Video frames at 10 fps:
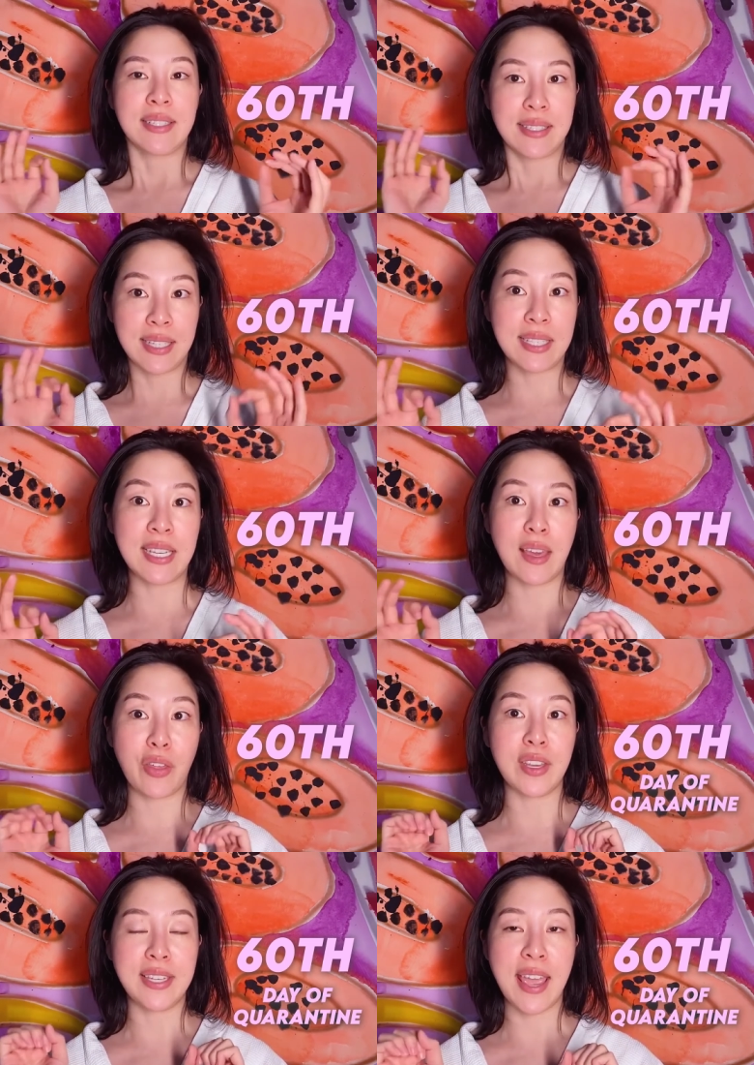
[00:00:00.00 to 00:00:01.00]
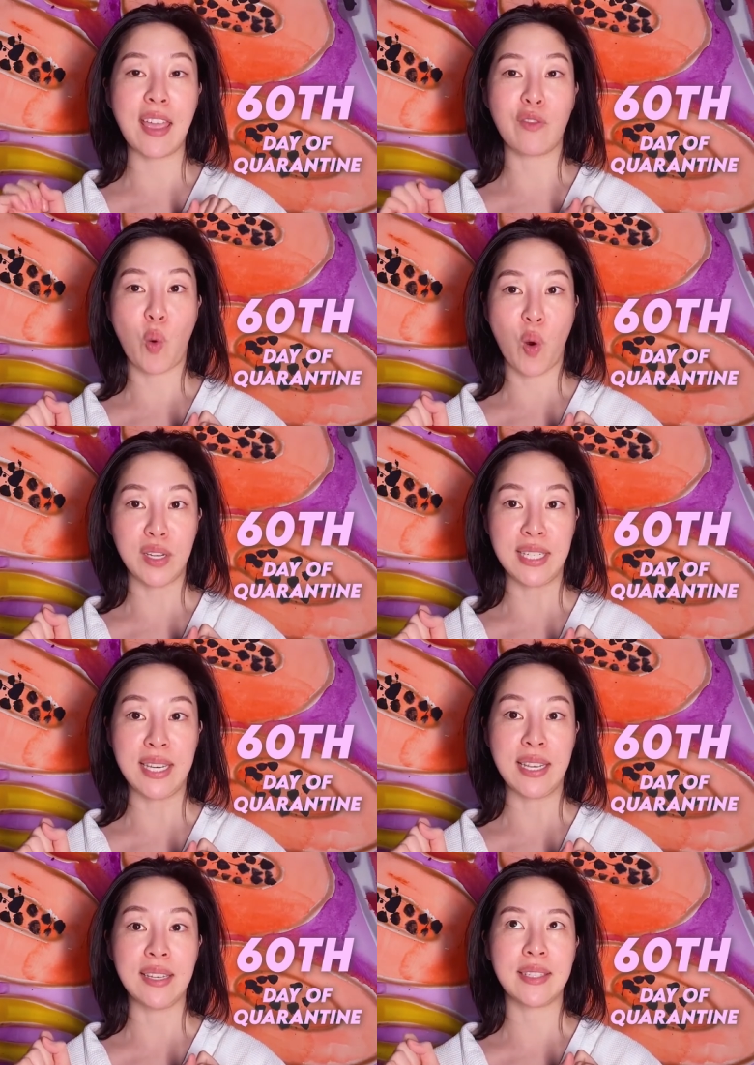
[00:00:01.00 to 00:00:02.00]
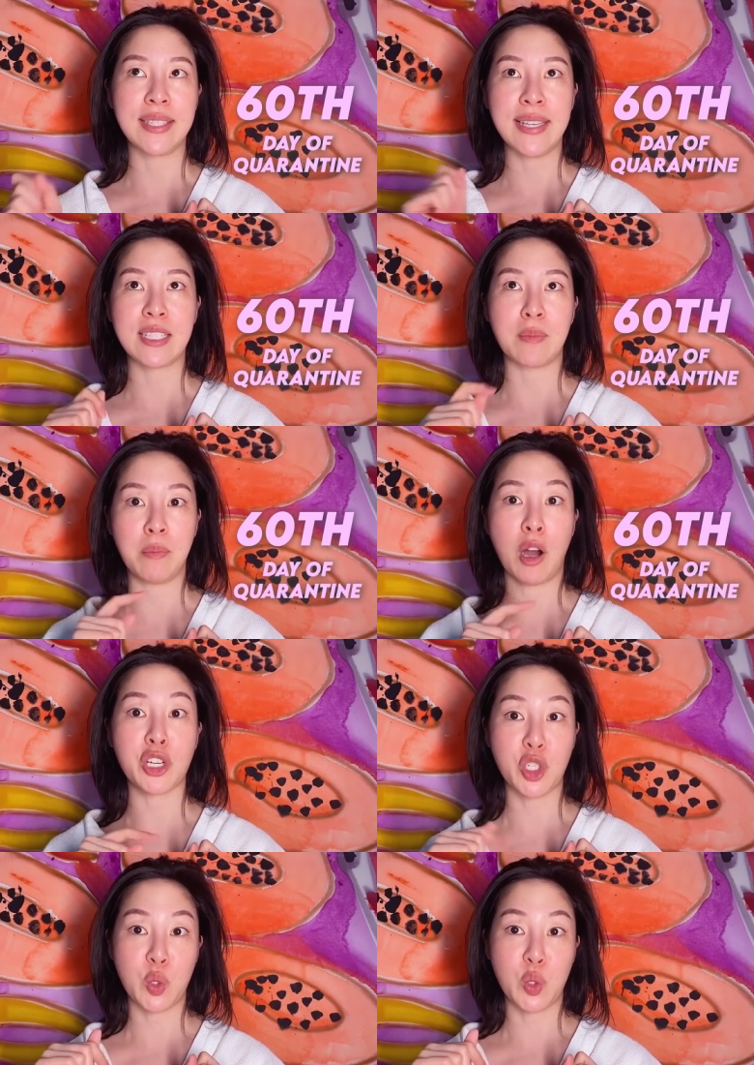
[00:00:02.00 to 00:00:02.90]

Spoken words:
60th day of quarantine since March